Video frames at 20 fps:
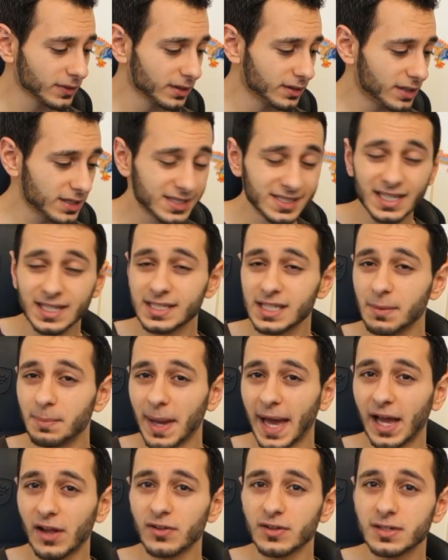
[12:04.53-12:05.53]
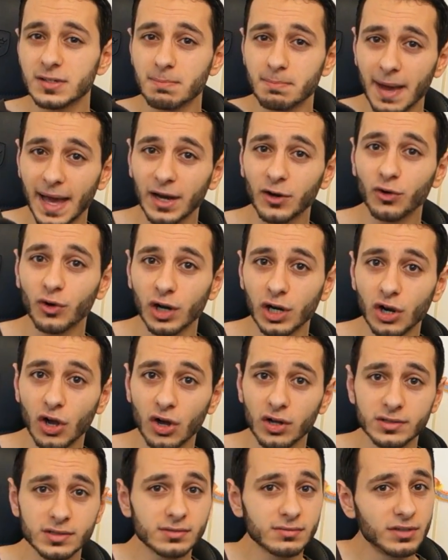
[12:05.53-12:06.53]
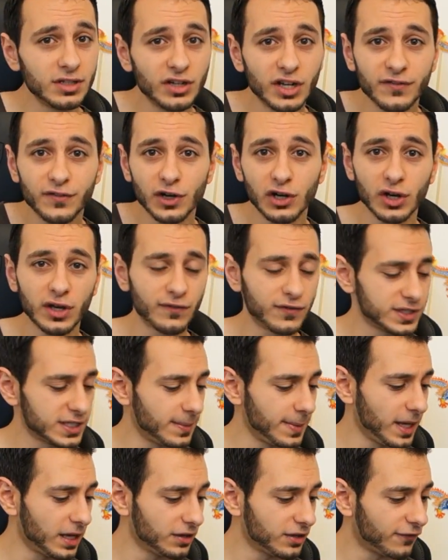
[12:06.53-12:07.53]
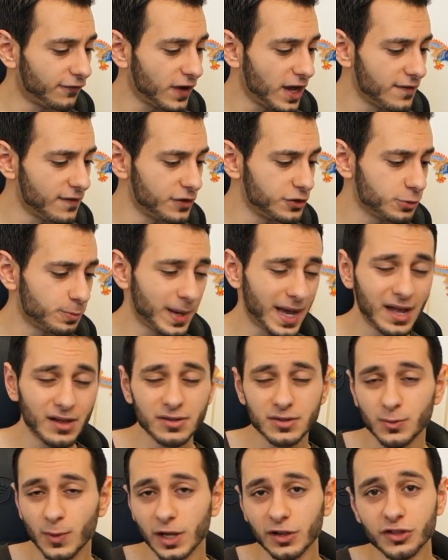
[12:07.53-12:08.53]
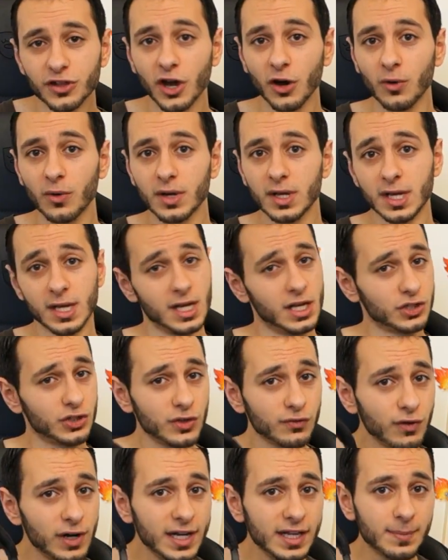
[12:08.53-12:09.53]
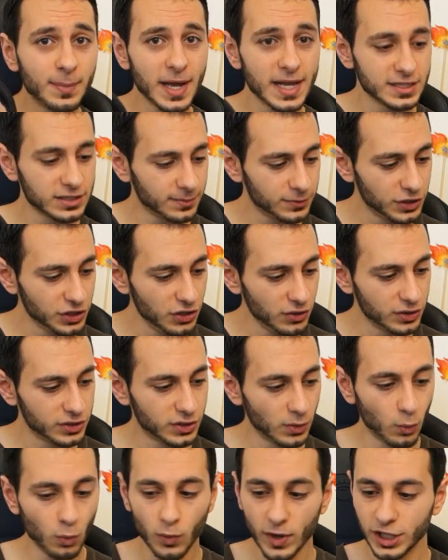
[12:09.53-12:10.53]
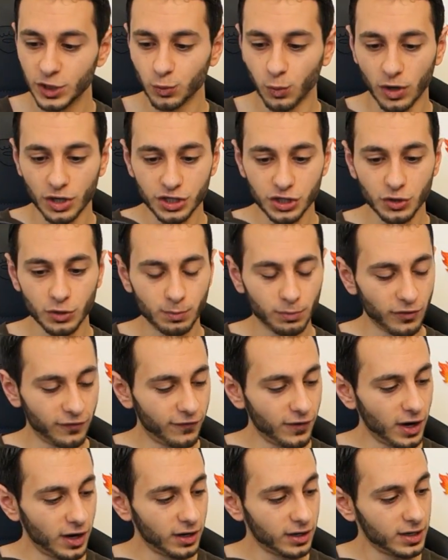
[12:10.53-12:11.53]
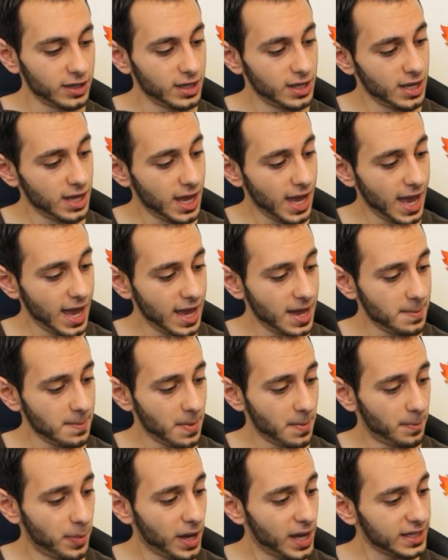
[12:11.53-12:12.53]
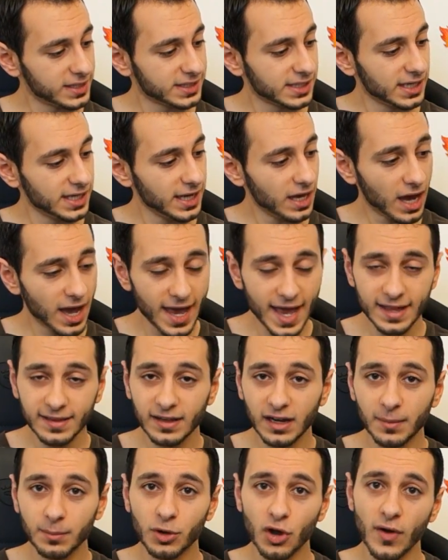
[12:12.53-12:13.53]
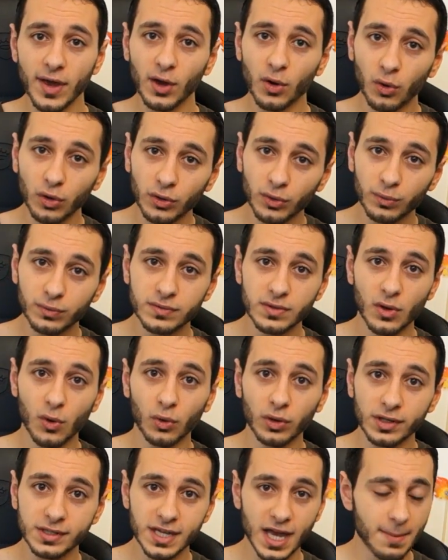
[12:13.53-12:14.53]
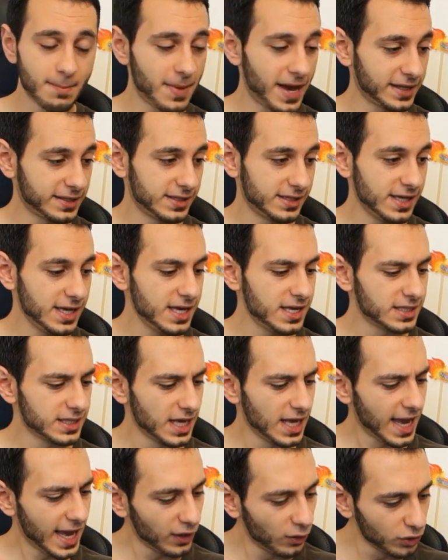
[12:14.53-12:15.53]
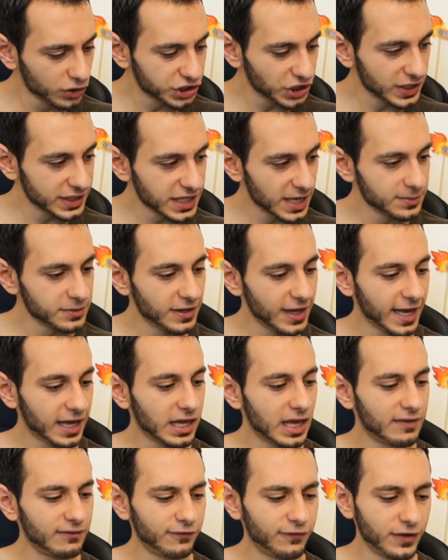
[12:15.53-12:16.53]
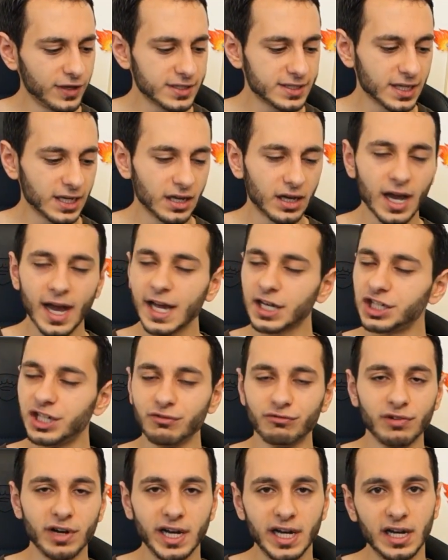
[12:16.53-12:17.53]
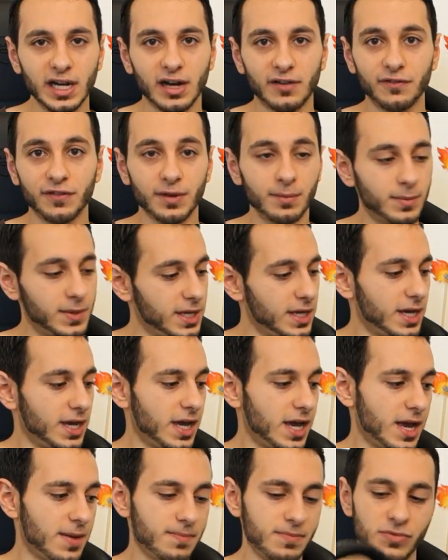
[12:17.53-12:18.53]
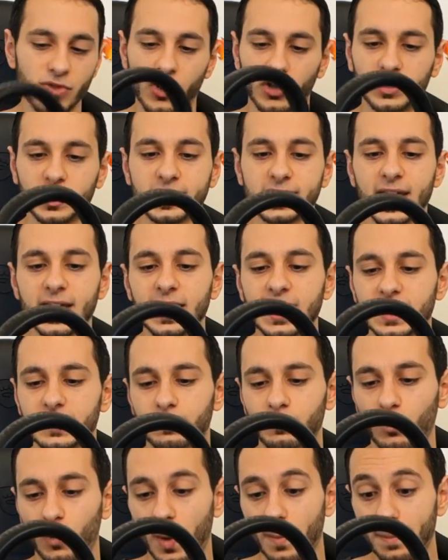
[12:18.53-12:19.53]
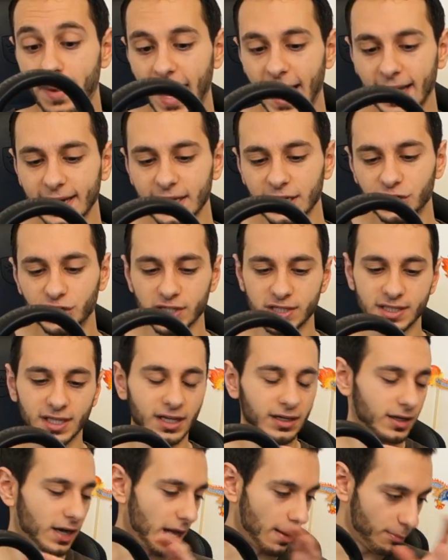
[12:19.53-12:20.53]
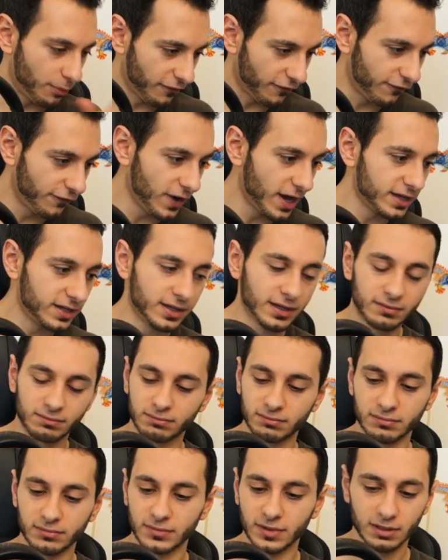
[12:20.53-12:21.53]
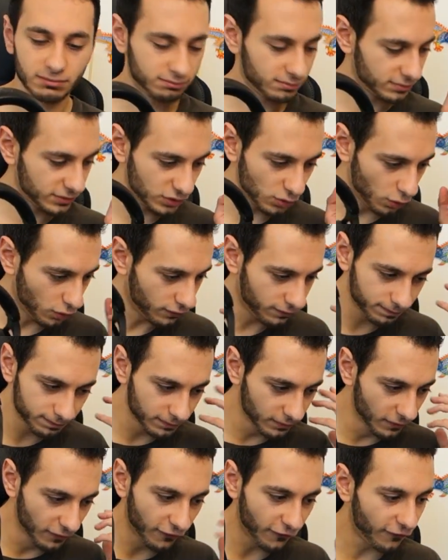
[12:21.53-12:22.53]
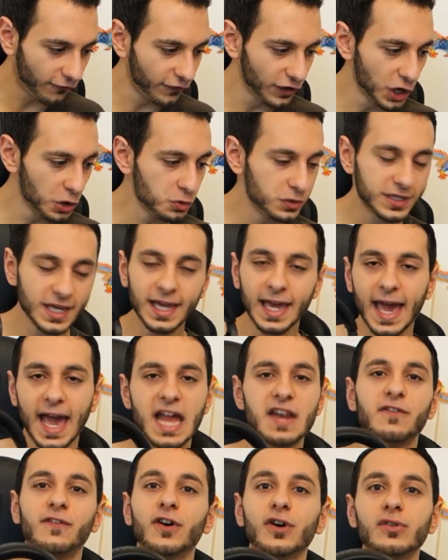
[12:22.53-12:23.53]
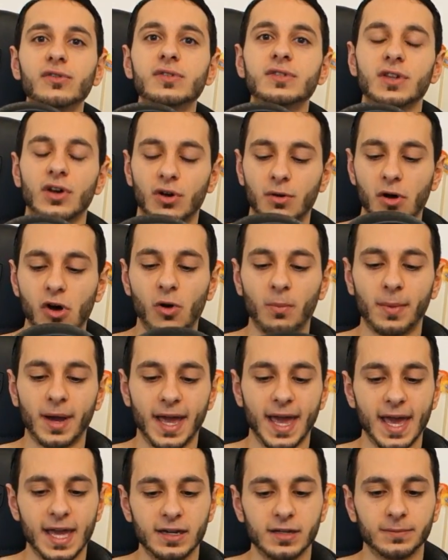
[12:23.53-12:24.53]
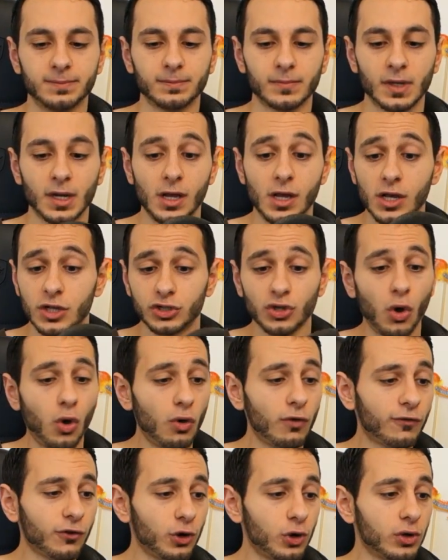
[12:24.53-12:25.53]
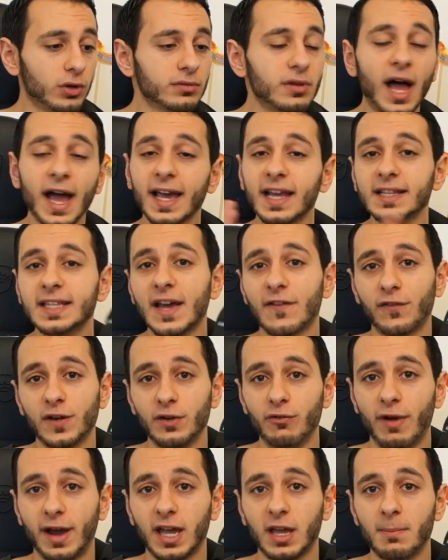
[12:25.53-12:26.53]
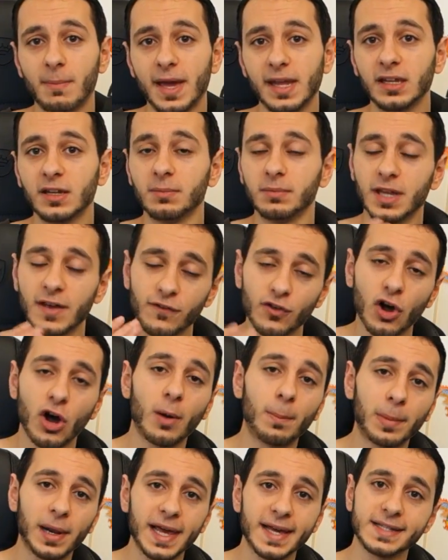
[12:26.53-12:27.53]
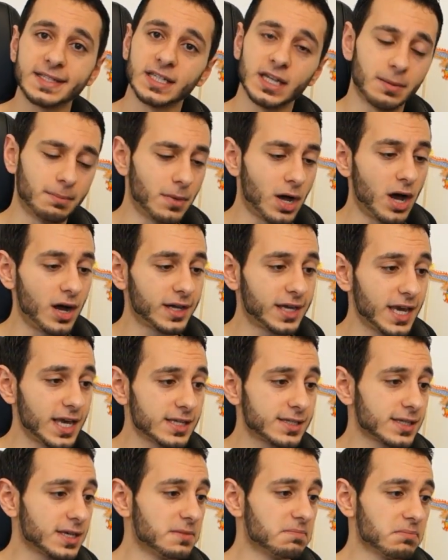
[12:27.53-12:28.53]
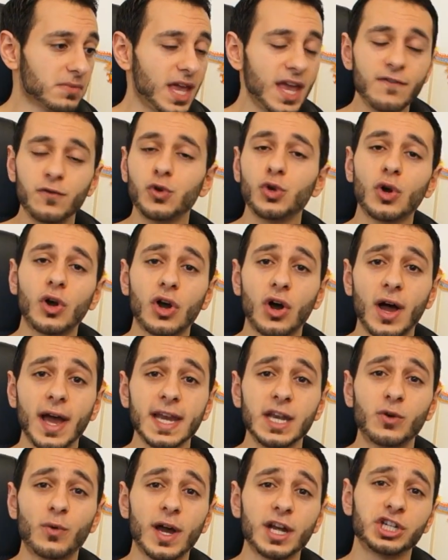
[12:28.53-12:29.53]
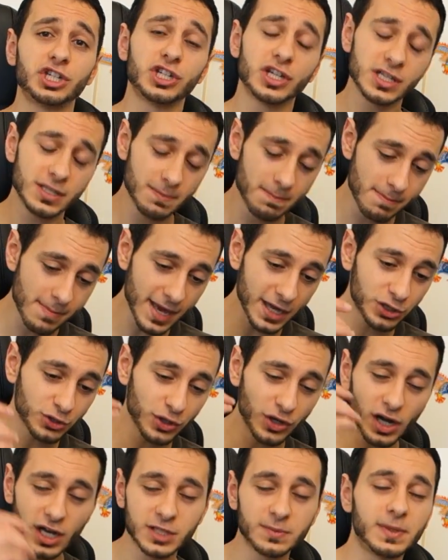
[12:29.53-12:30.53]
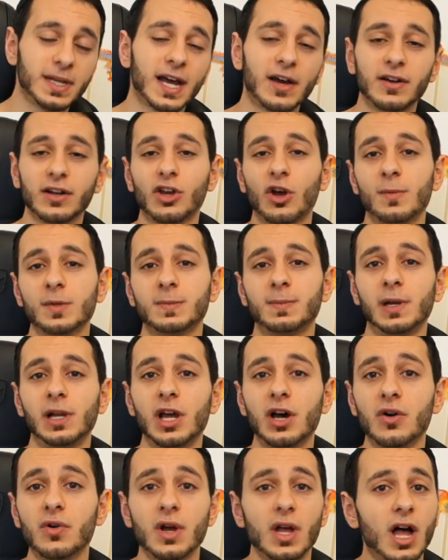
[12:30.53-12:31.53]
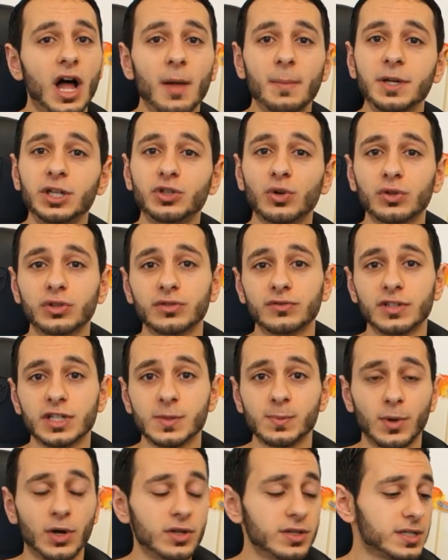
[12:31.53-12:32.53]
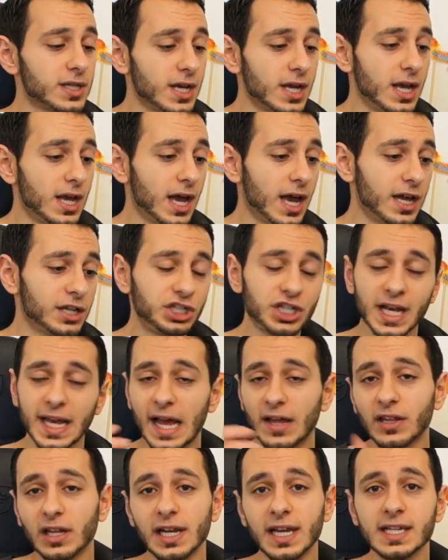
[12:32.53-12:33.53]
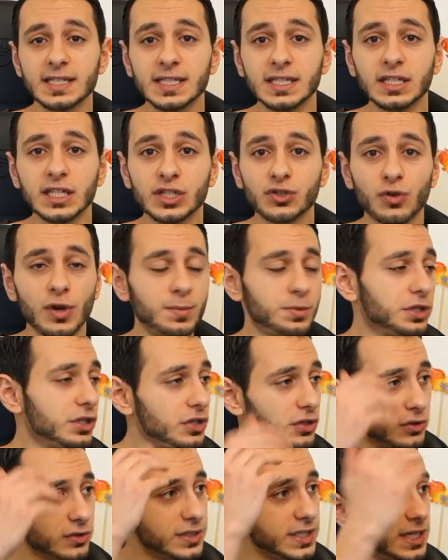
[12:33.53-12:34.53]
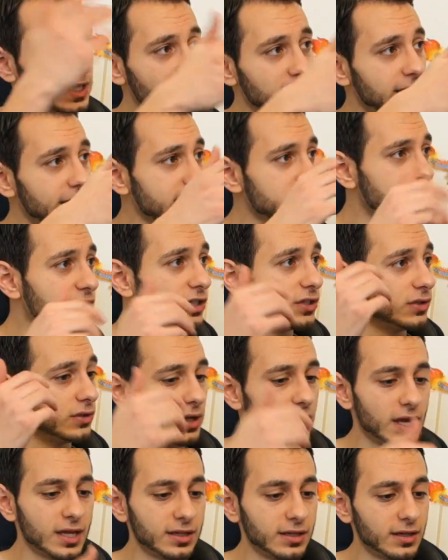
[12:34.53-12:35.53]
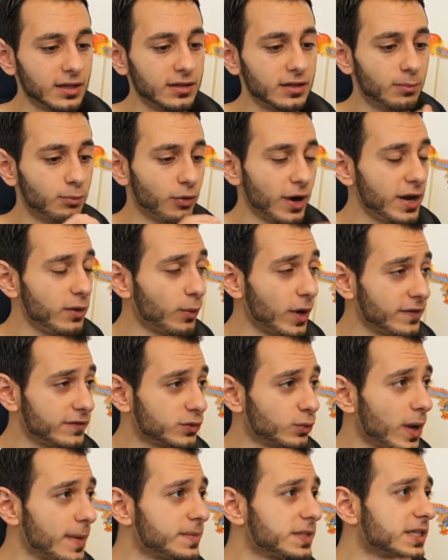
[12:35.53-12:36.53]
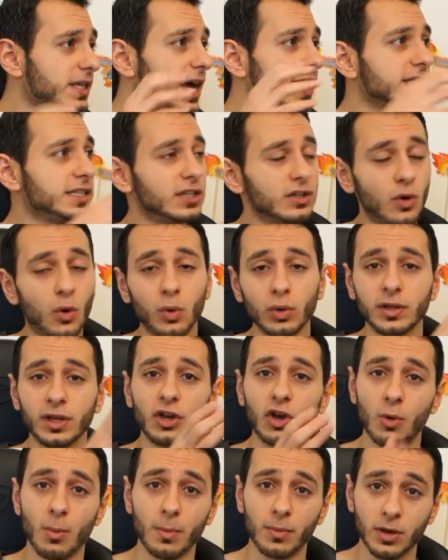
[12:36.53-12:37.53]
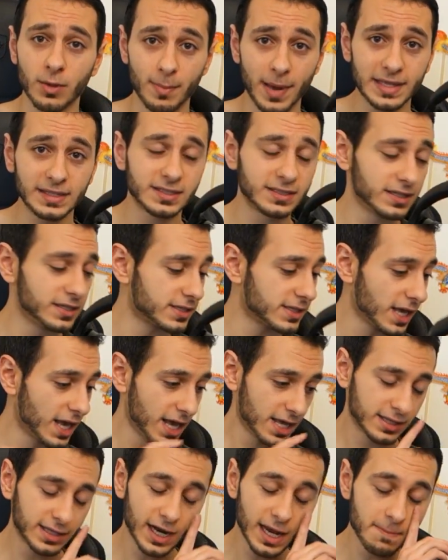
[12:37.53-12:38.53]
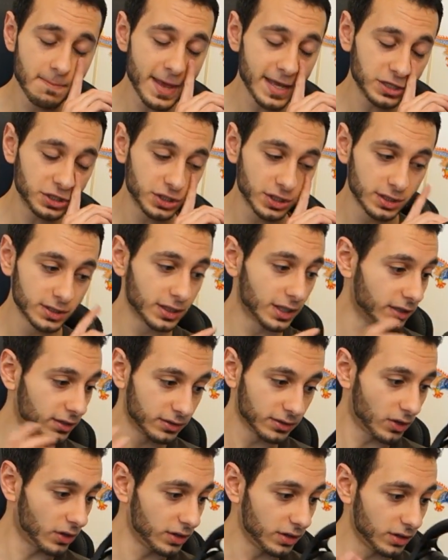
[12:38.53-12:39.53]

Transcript: the 60 pounds matter a lot? You know, if you're looking for something under 500 pounds, well, no. So it really depends up to you as to which one you'd prefer. Um, personally, I ended up going all the, all the time back to these, and also in terms of their comfort, I actually really love them. Um, not to say these were bad, it's just that I preferred the, the sort of floating headphones on, on my head. So overall, I can definitely recommend them. They've got a place in the market. If you've got any questions, make sure you ask me down in the comments below. I'll be sure to respond. Uh, check out the links in the description. You'll see the links to uh, the Brainwavz website and all the com competitors that I mentioned and uh,